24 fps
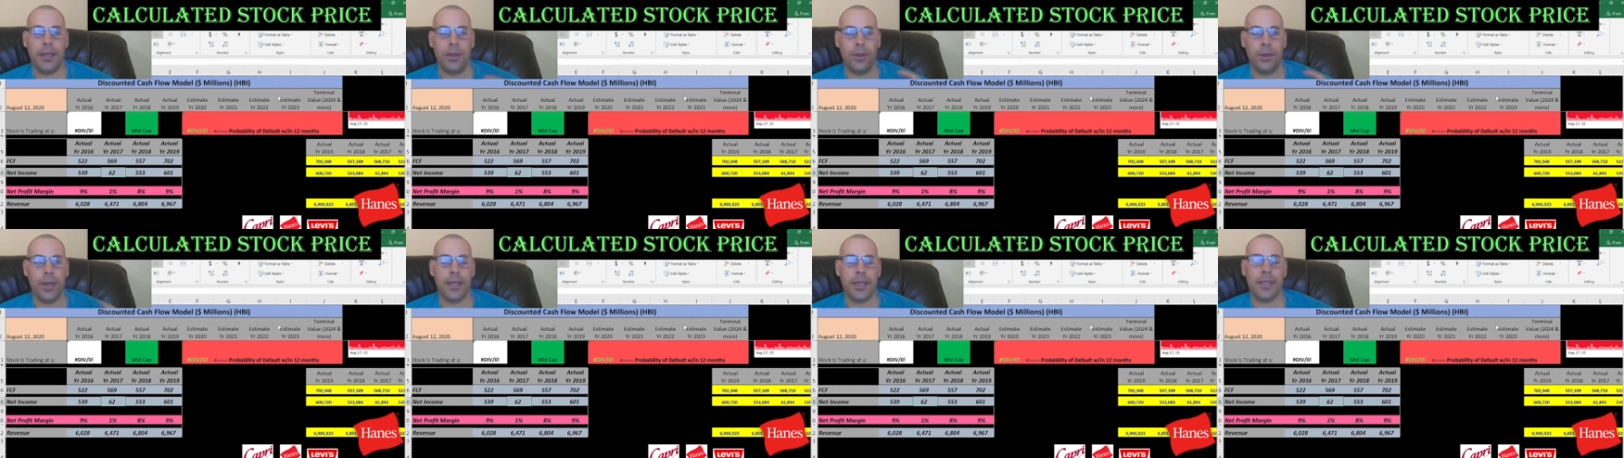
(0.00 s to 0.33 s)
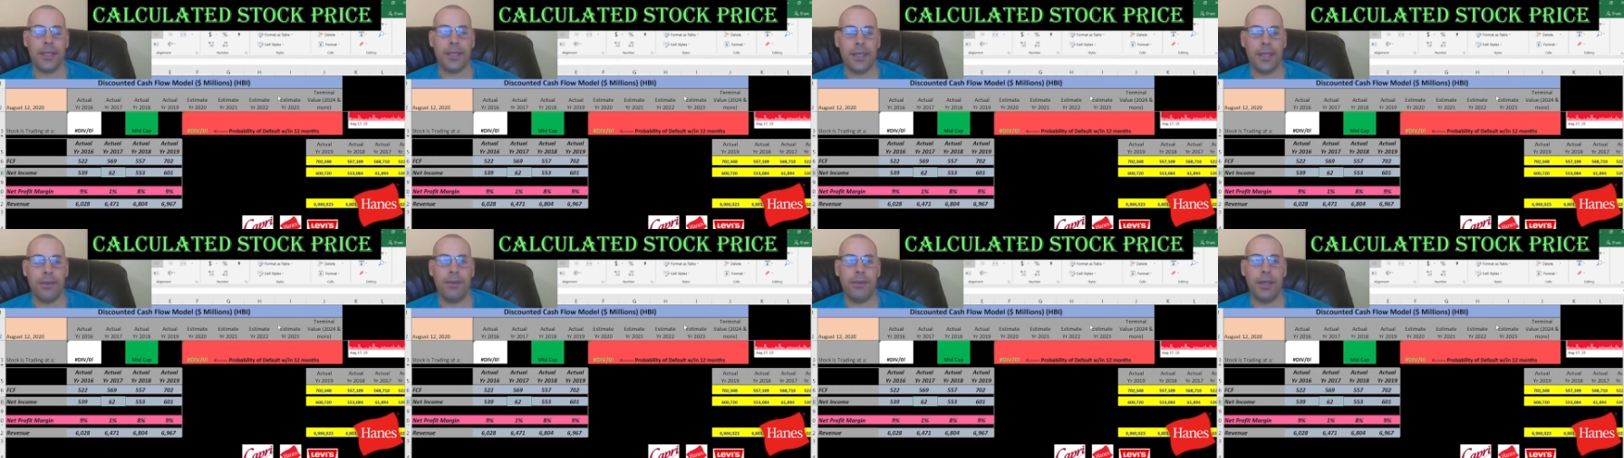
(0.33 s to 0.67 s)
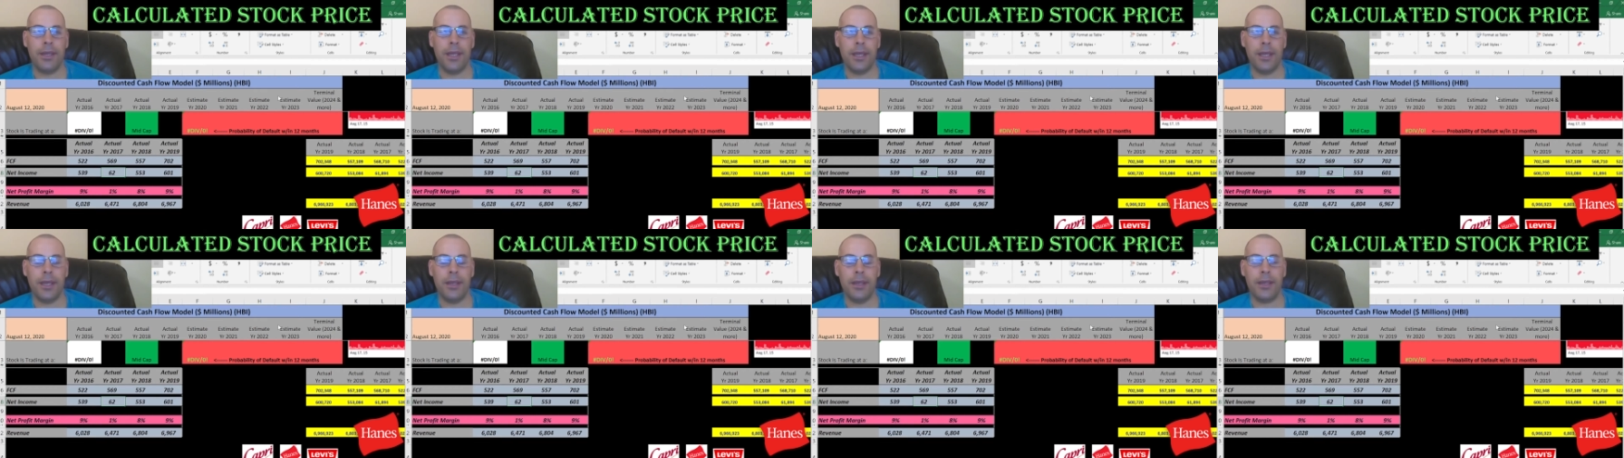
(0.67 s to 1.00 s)
in two thousand
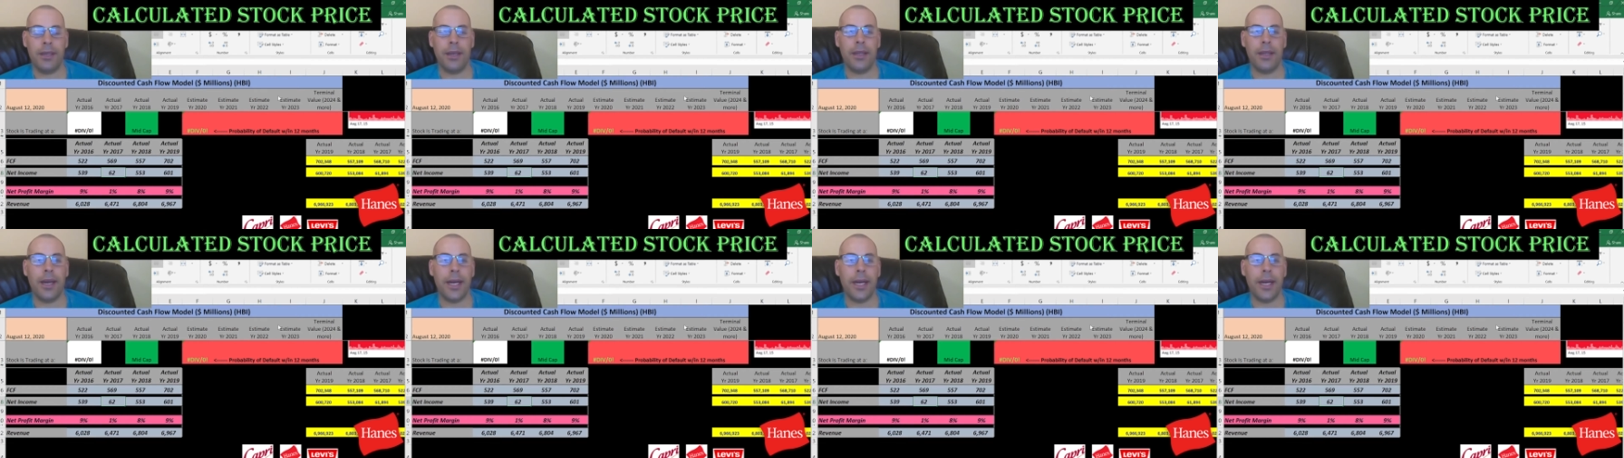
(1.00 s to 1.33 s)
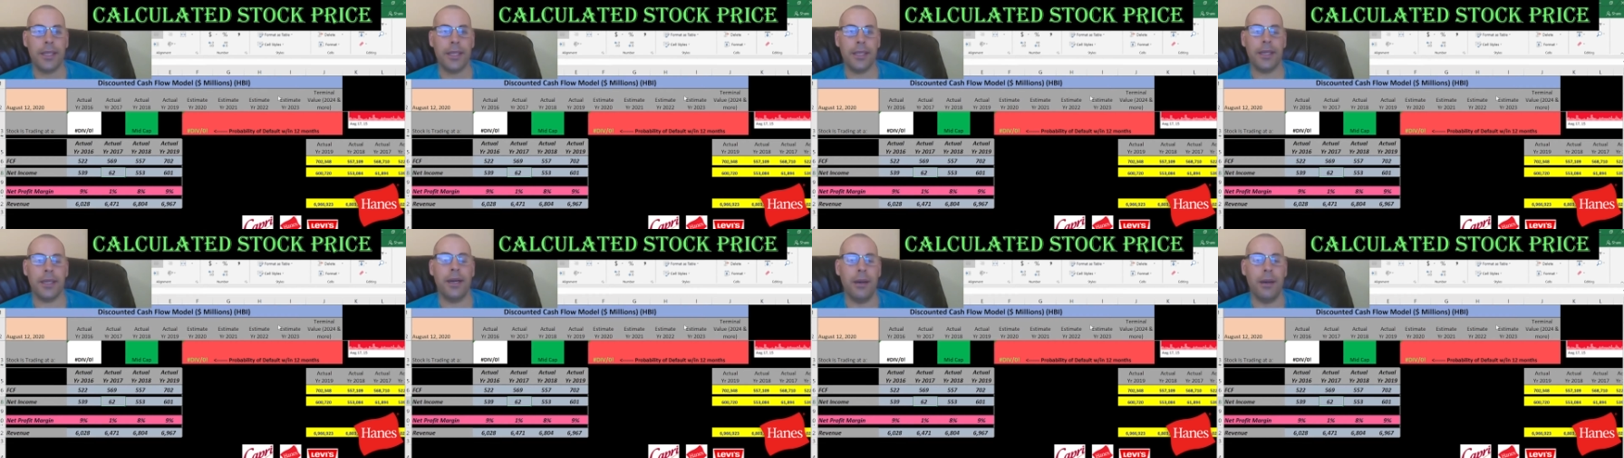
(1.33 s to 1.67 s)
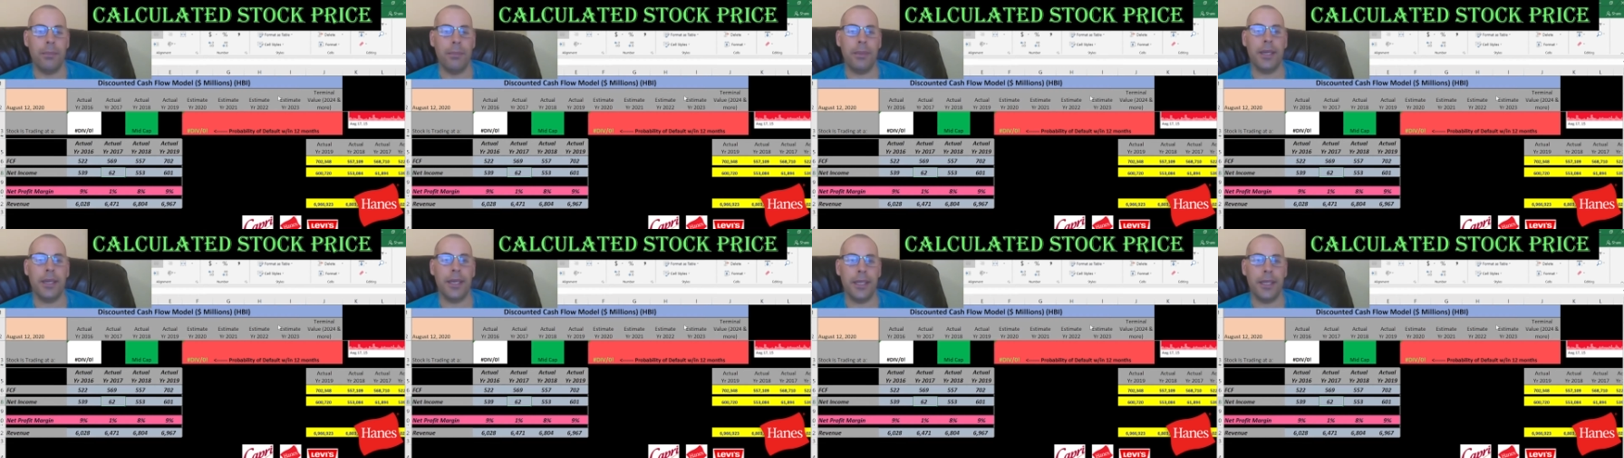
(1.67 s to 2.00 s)
seventeen to lots of
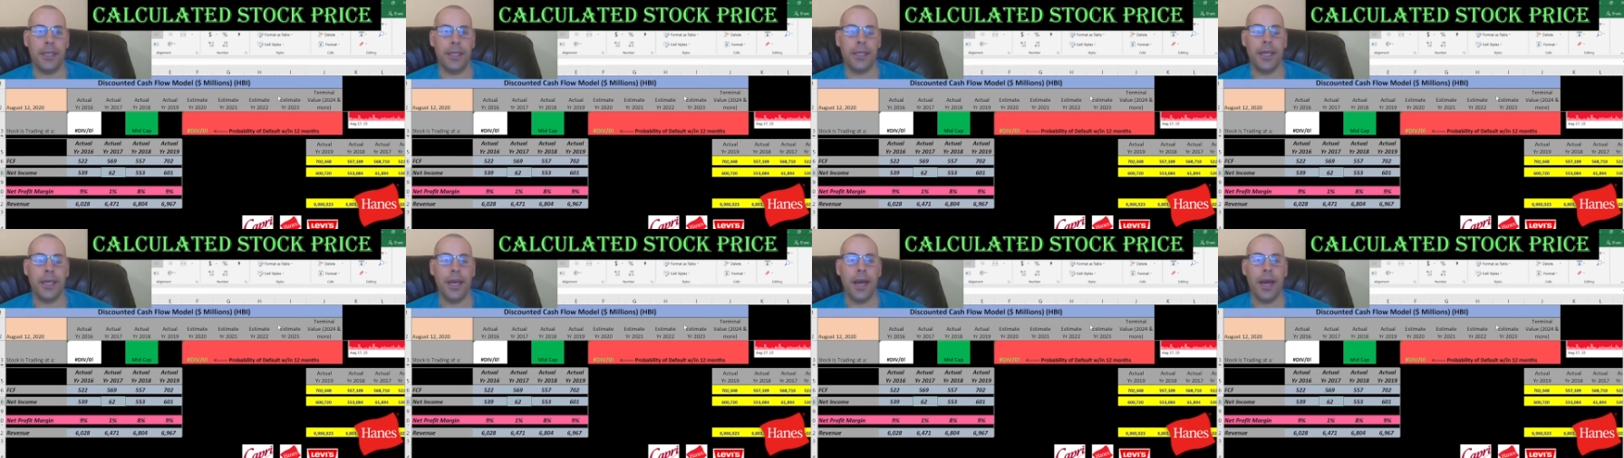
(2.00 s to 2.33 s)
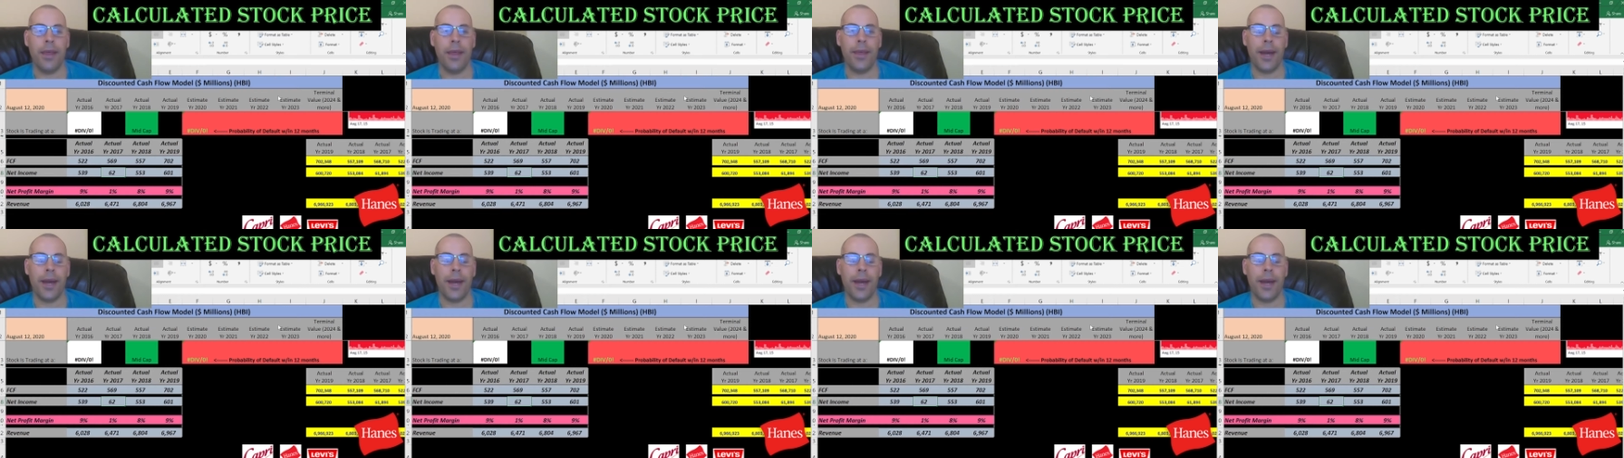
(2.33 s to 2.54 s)
companies